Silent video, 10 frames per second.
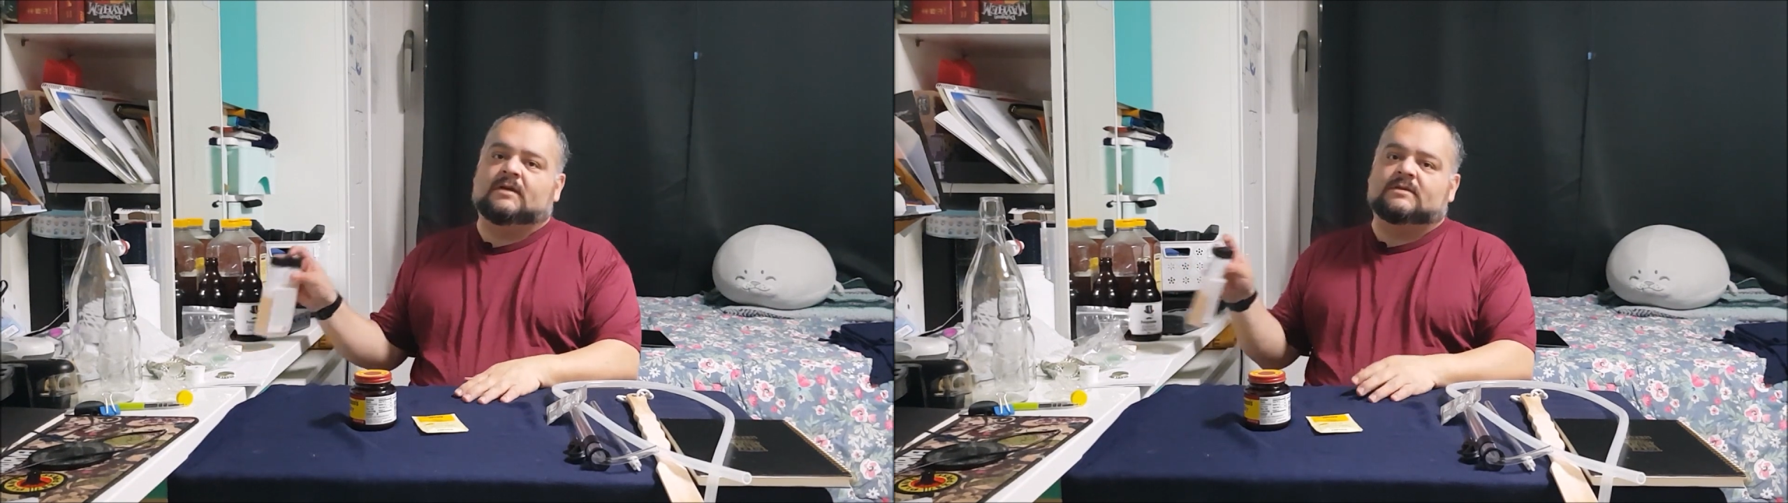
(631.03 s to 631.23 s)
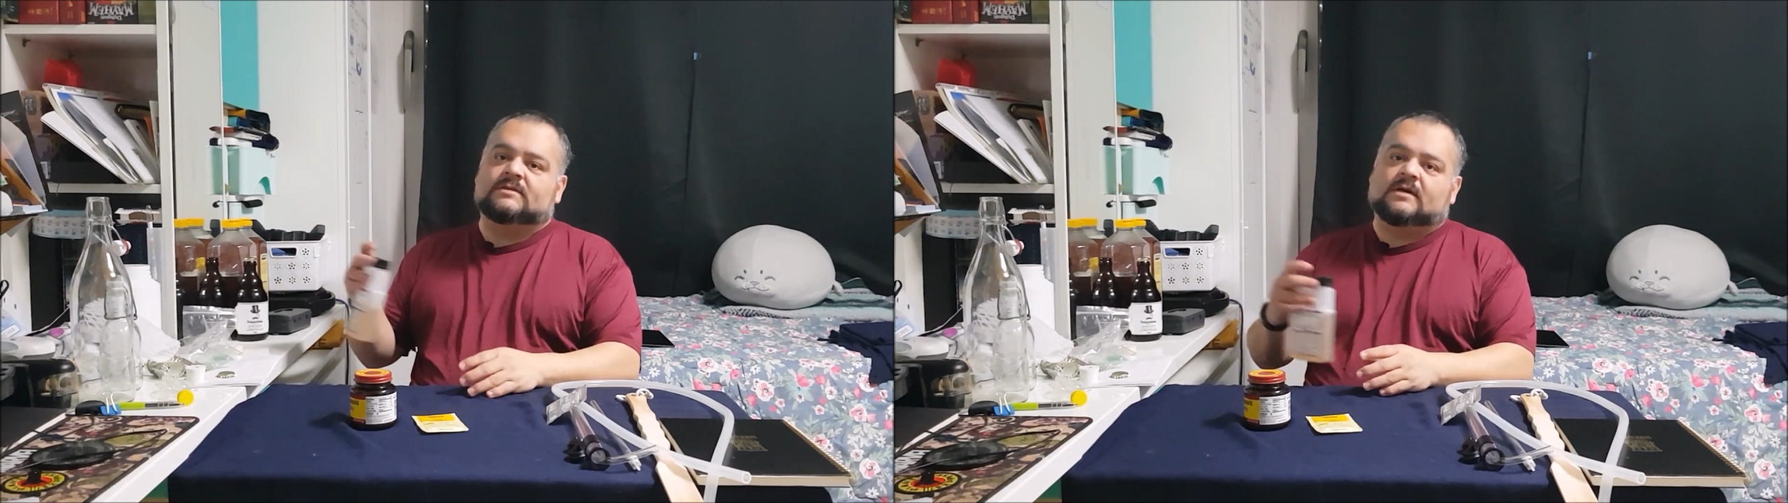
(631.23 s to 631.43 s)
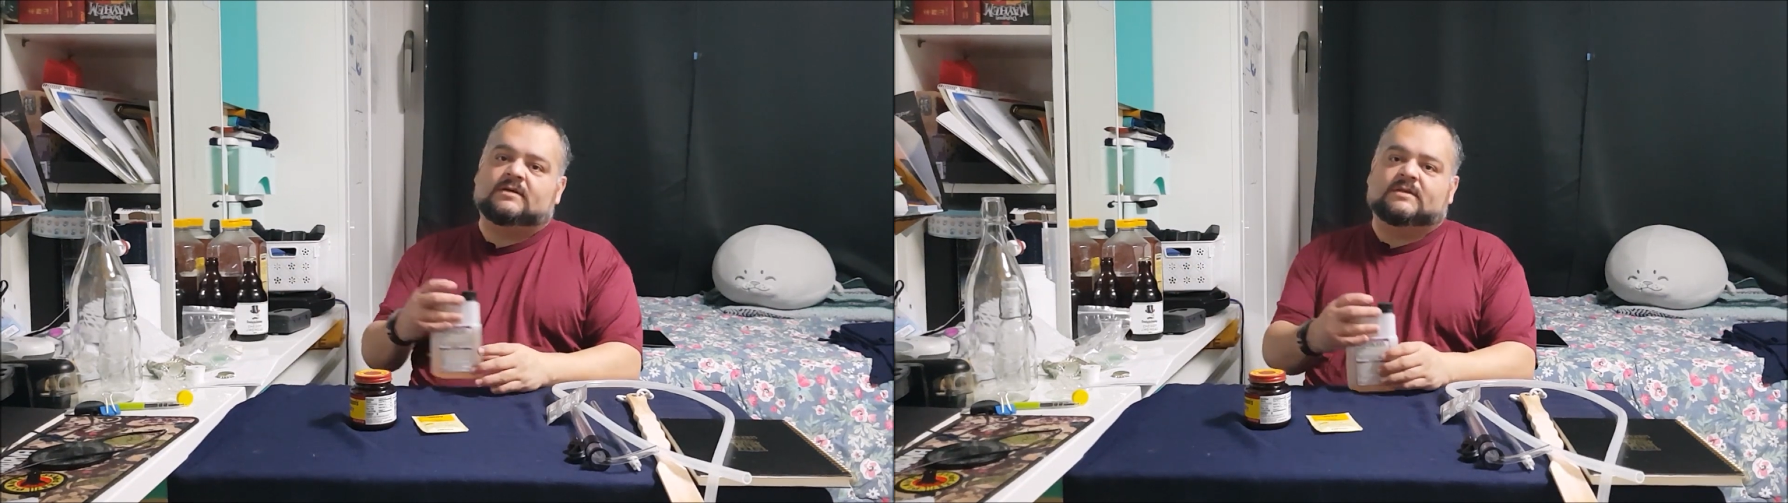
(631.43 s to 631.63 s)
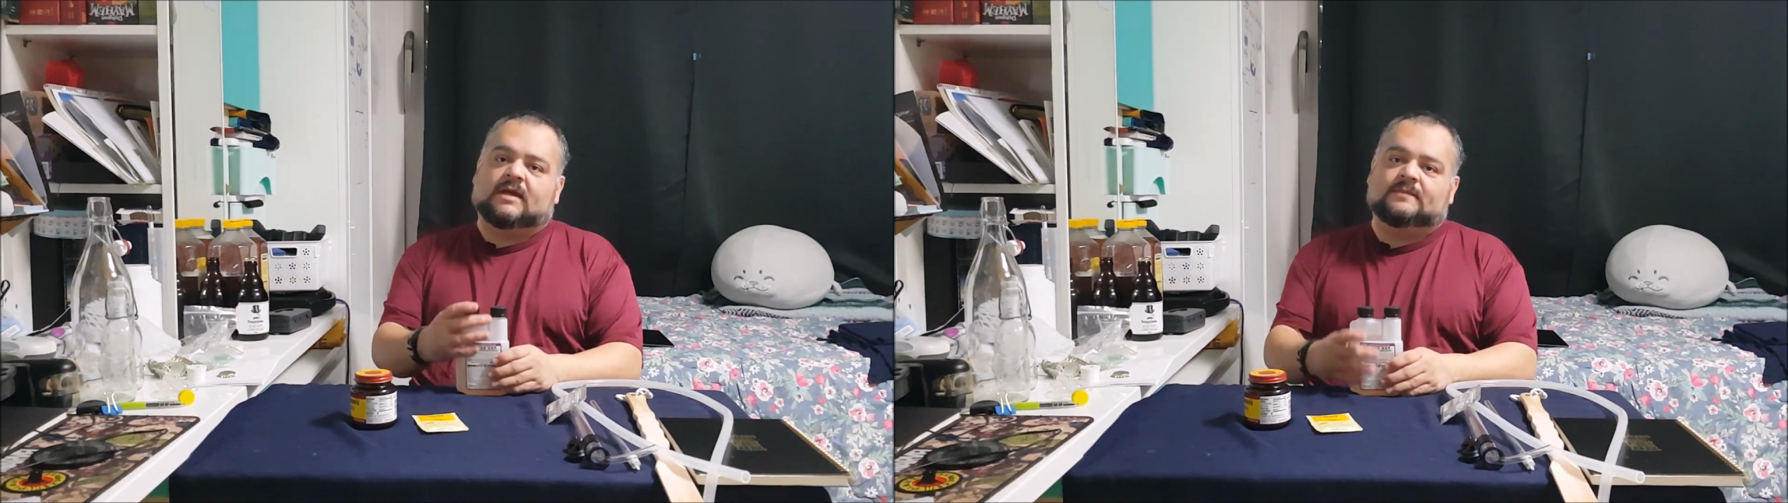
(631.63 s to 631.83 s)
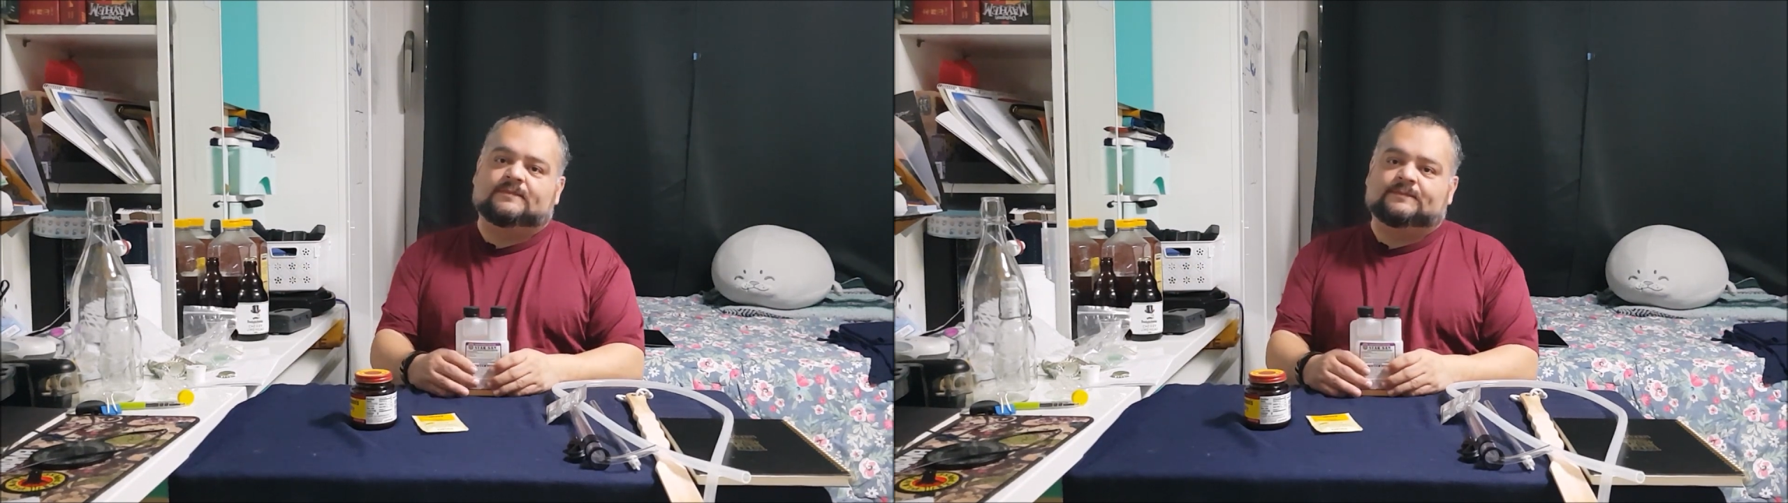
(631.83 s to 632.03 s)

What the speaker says: Star San,